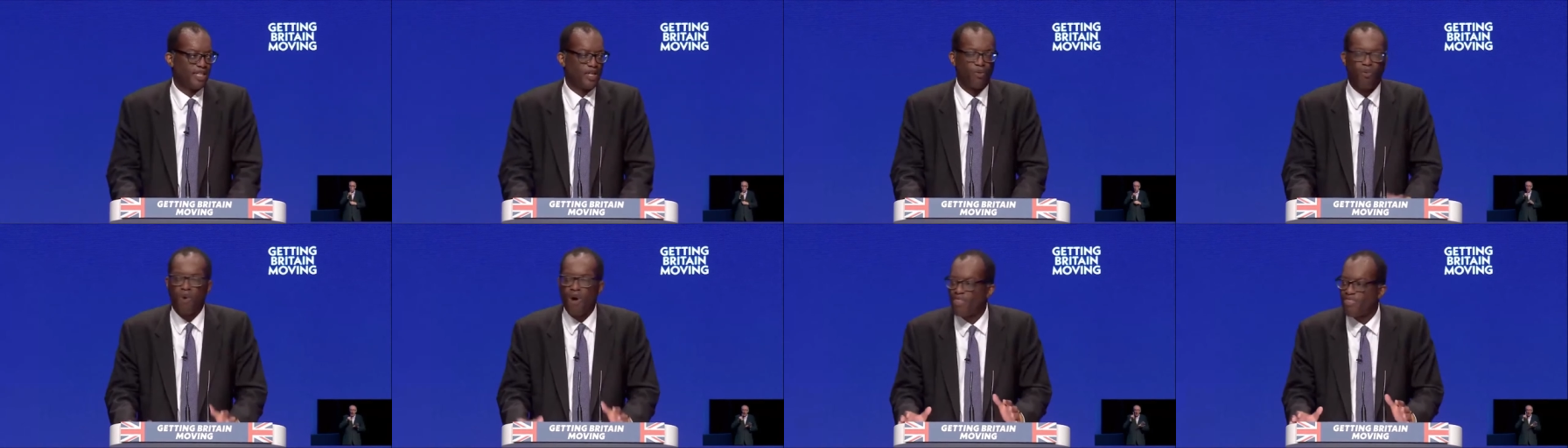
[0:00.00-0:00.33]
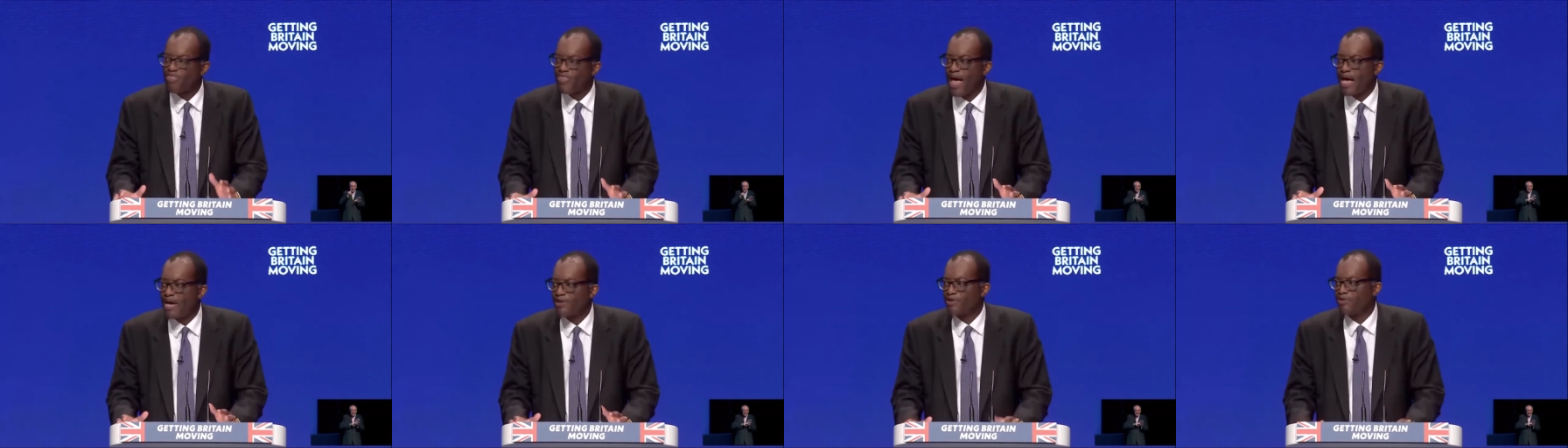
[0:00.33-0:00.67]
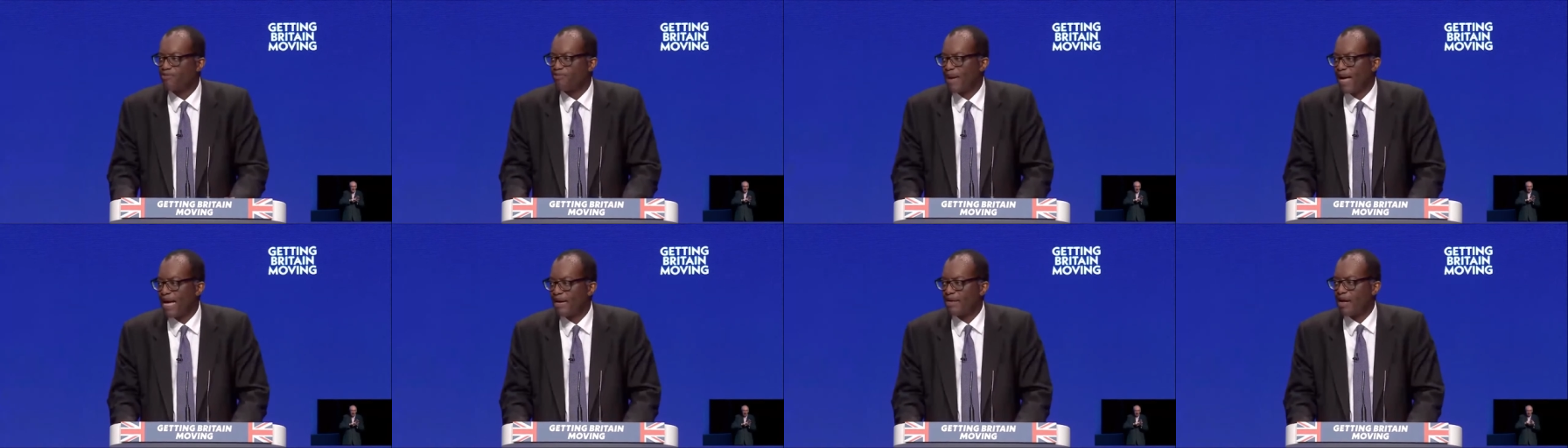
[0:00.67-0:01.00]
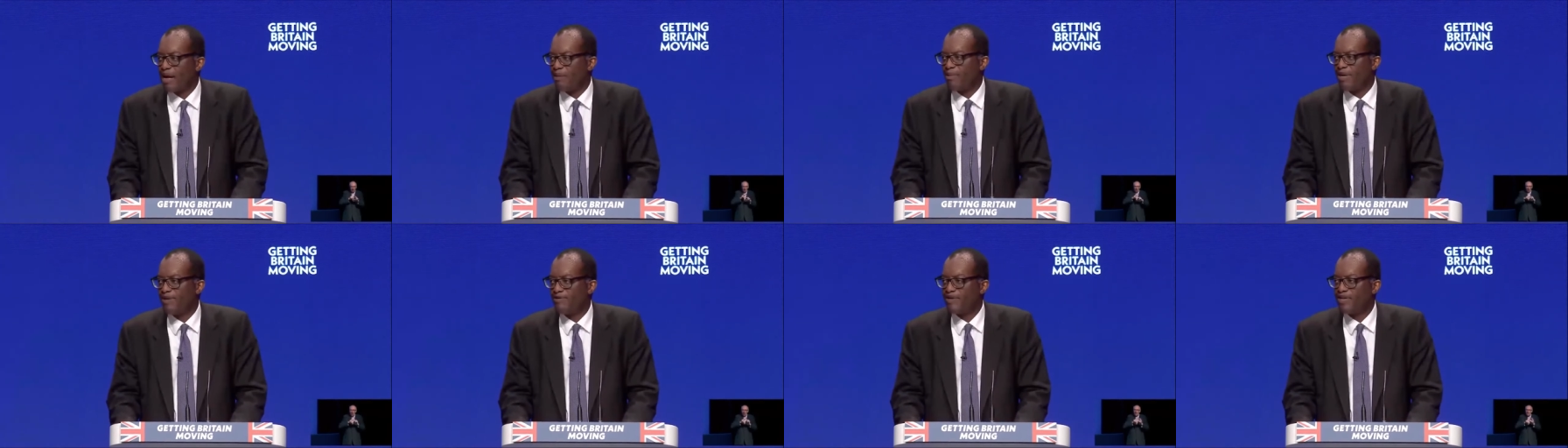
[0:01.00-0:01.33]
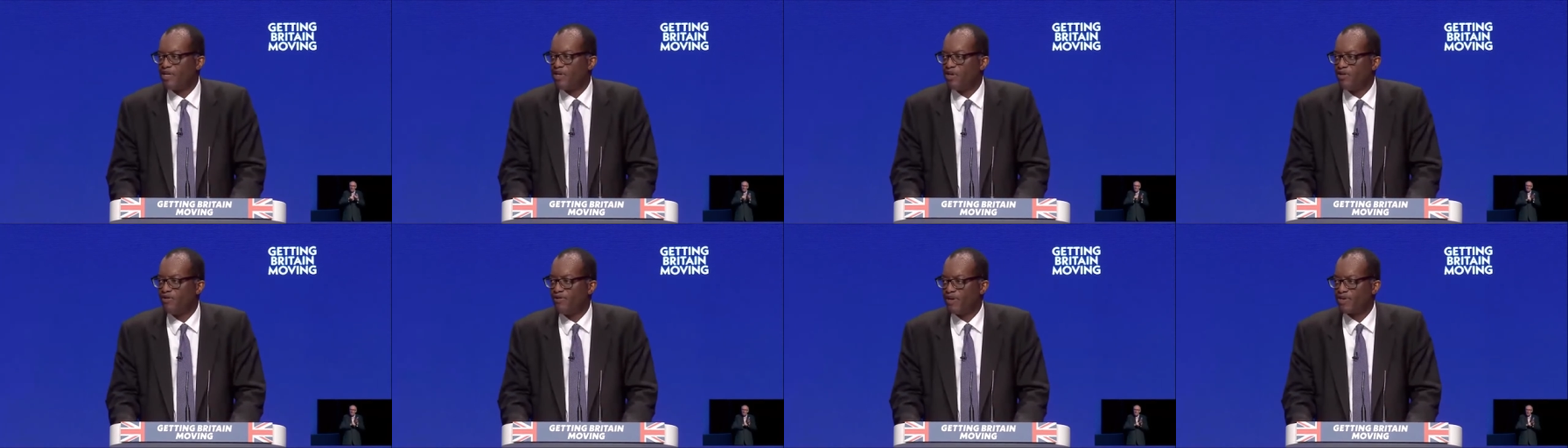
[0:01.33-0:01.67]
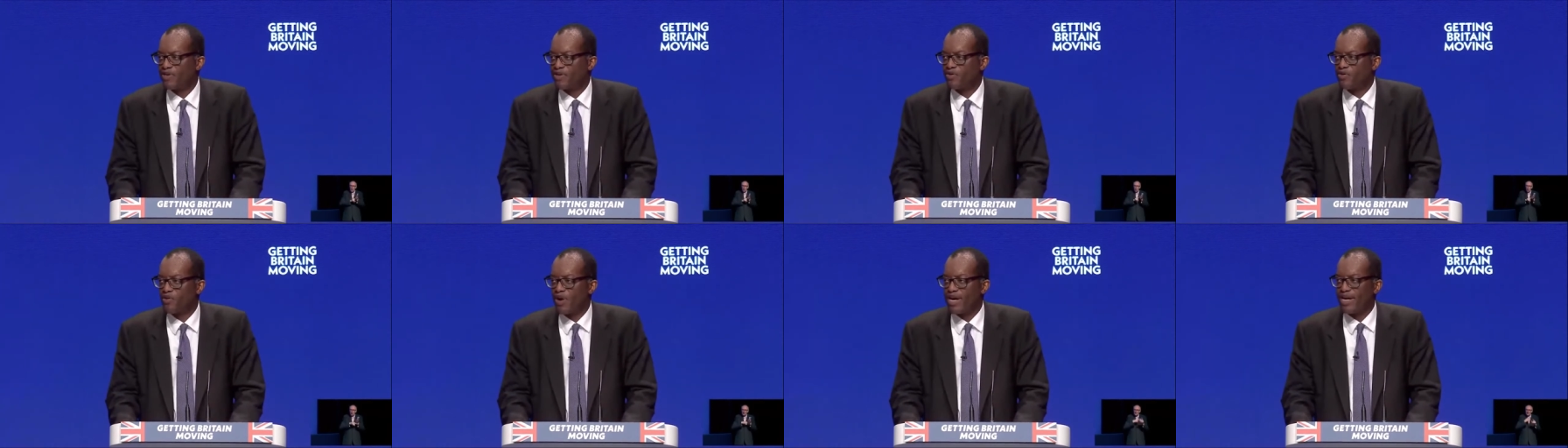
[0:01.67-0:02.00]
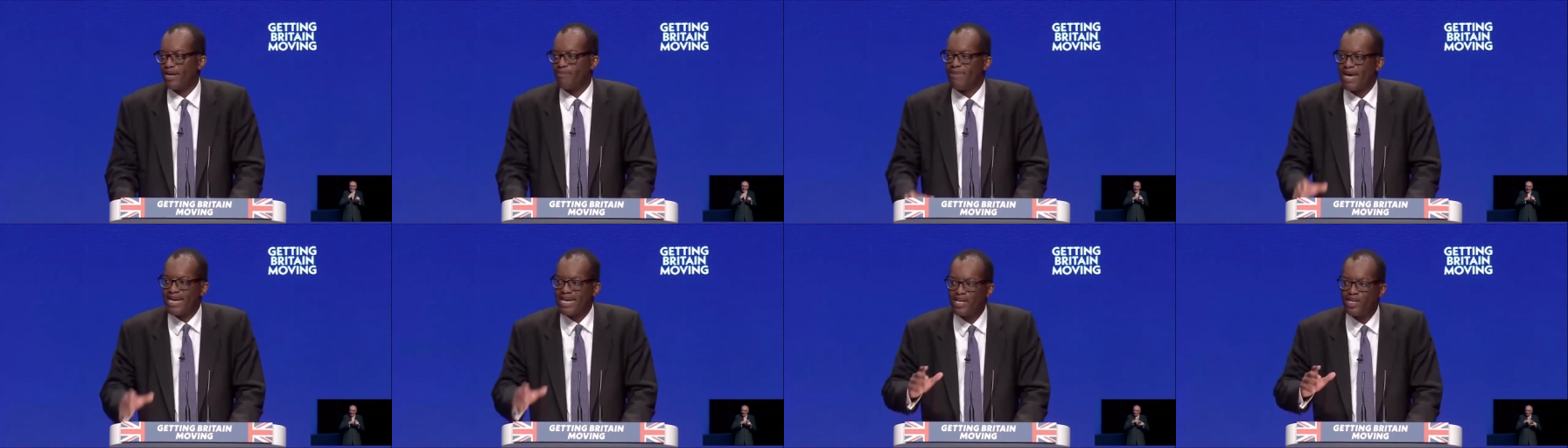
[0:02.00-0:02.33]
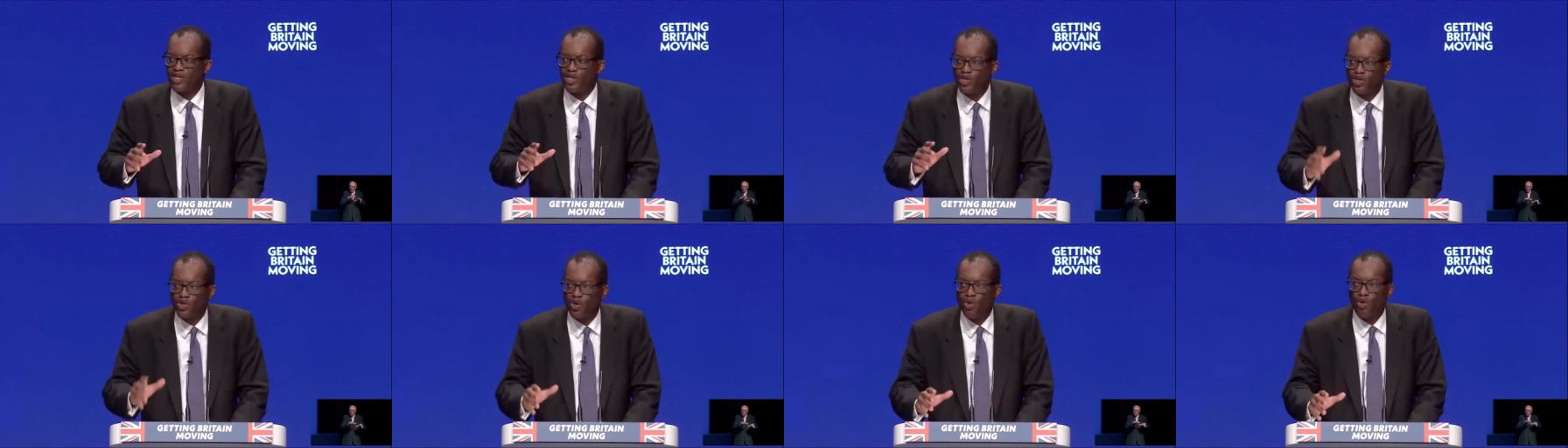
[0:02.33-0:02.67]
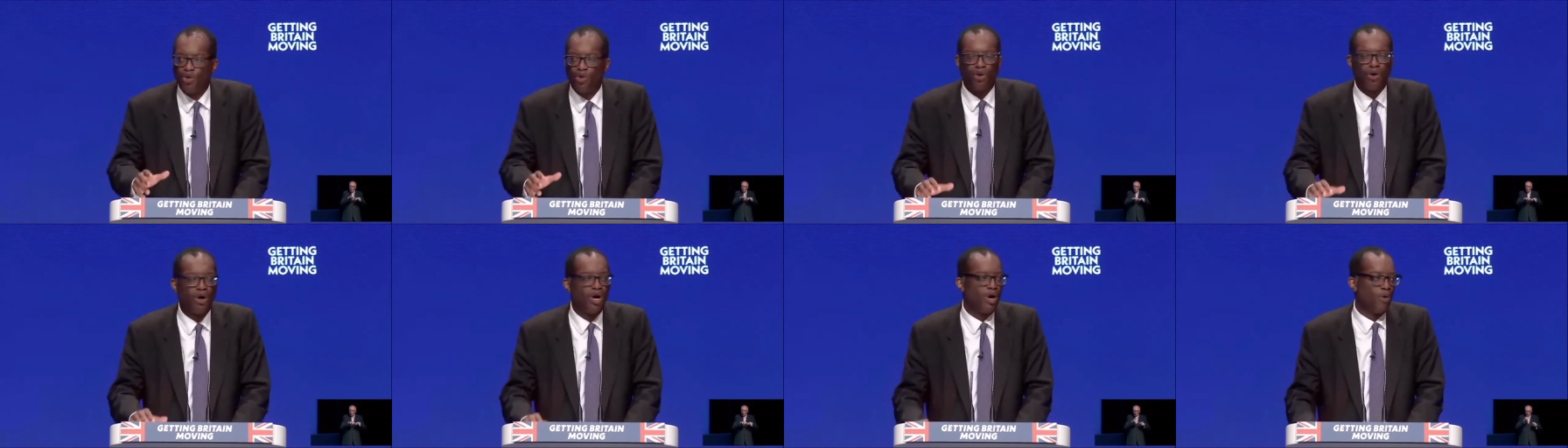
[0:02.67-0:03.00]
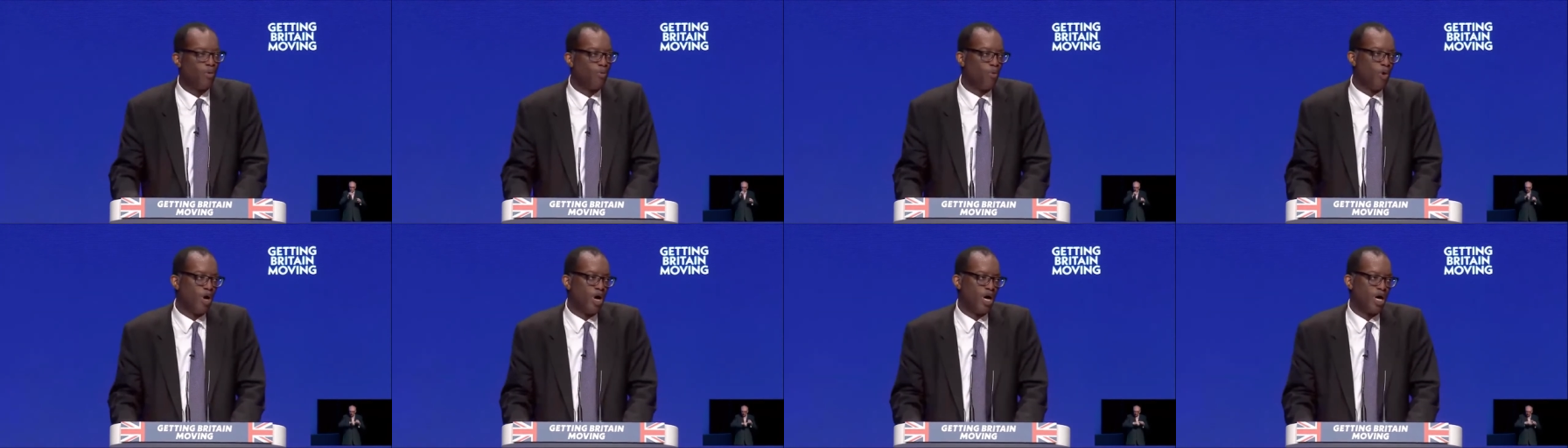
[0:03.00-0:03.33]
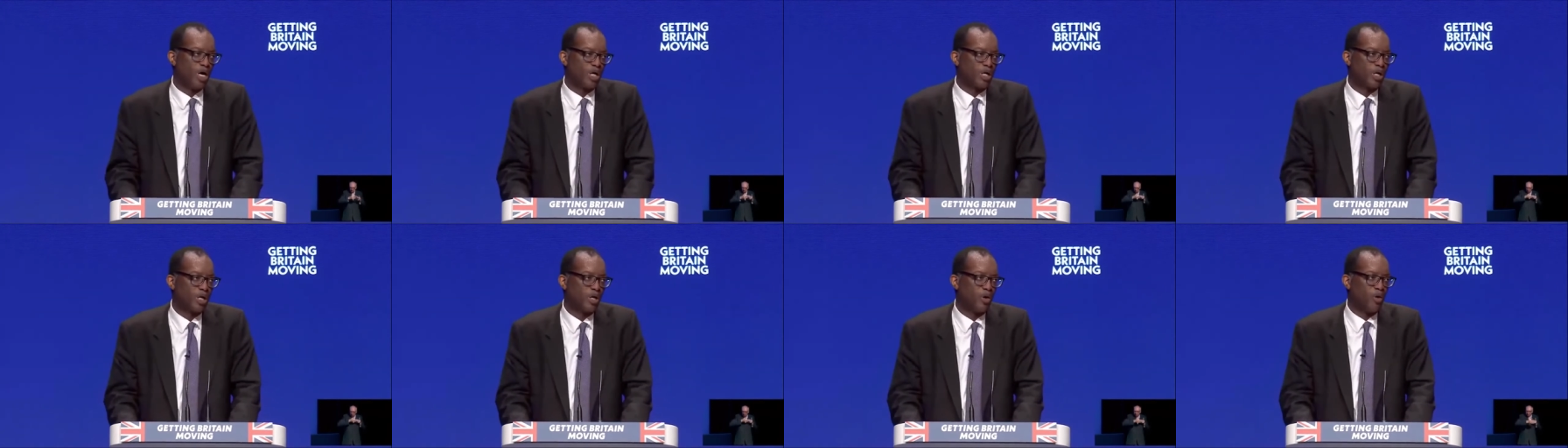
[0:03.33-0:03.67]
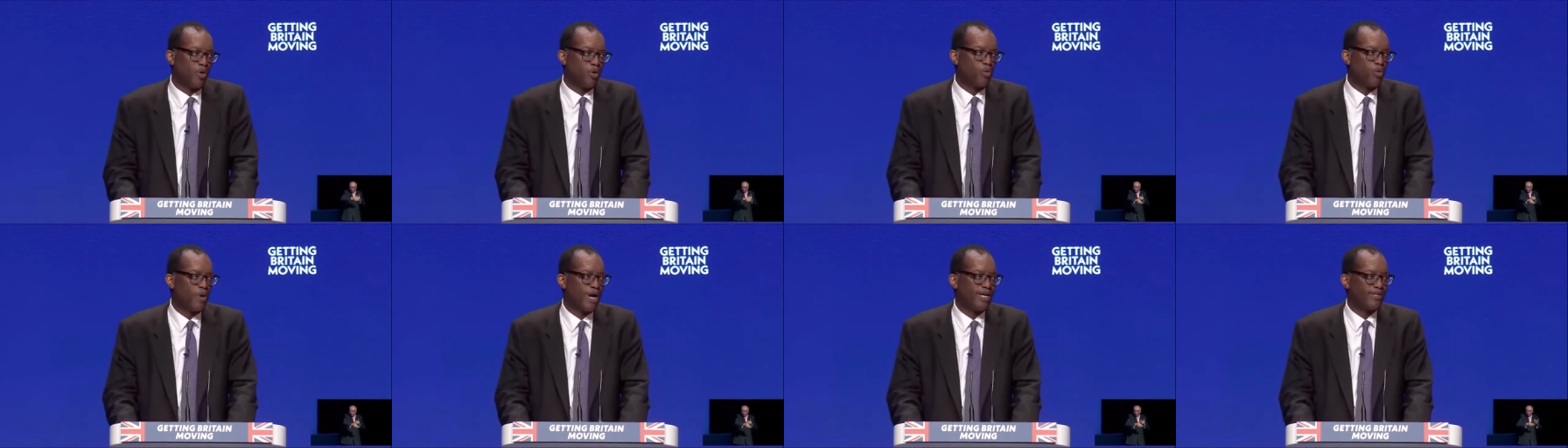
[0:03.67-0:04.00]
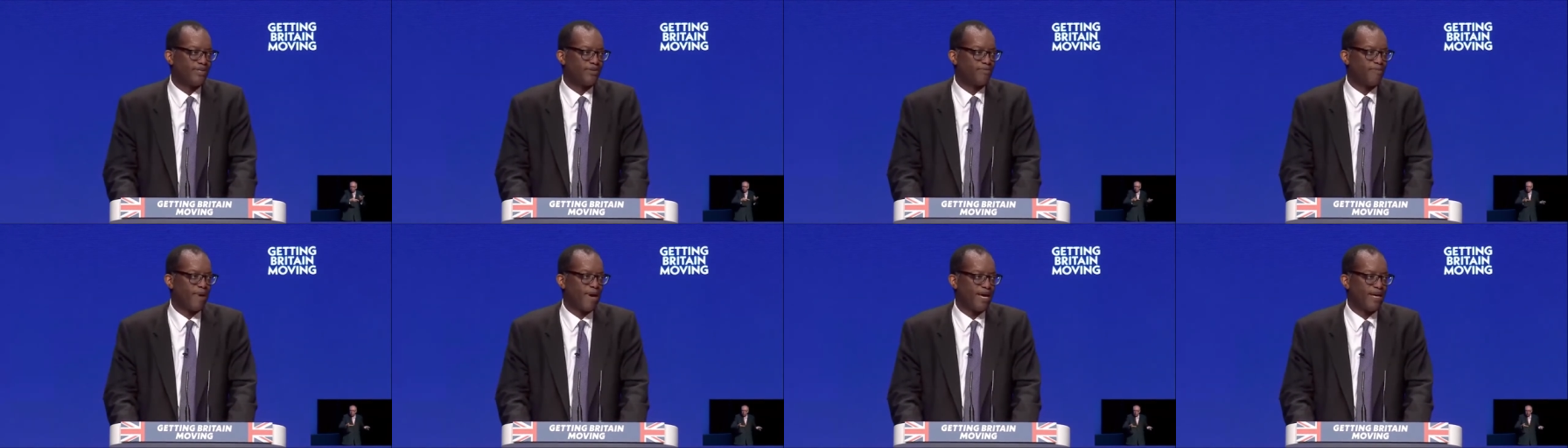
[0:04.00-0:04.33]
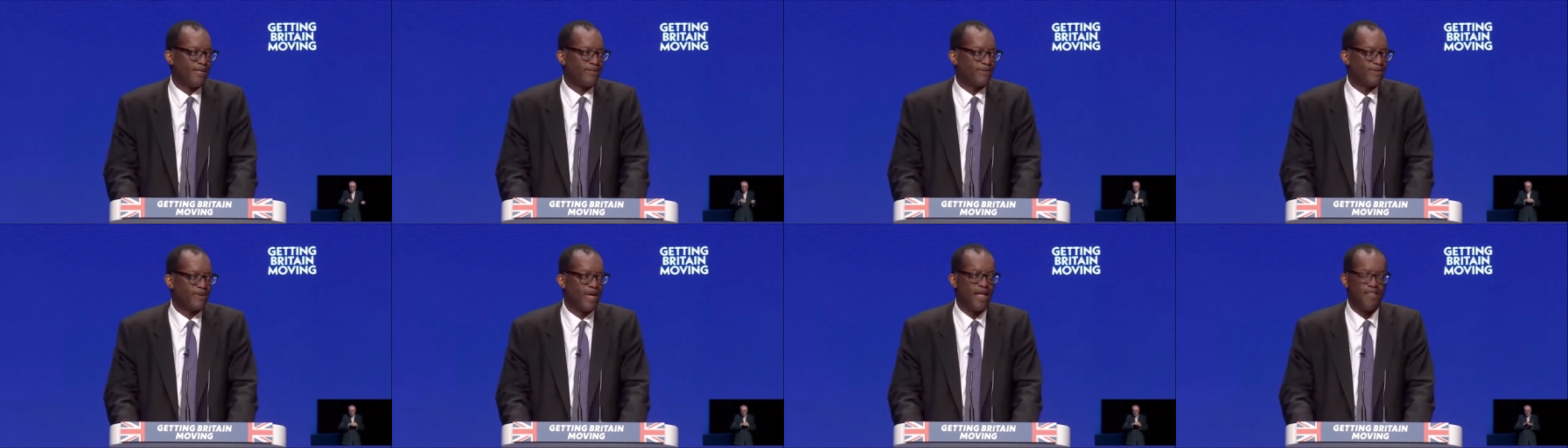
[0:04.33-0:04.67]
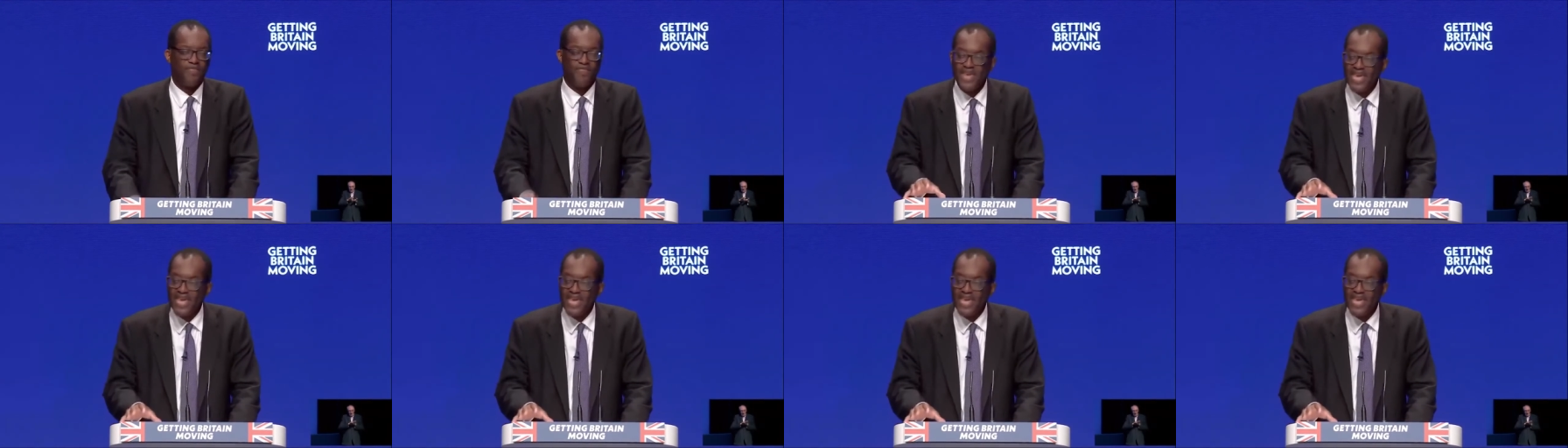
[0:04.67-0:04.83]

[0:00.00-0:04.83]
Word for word: The one thousand pound uplift in universal credit, making sure work always pays.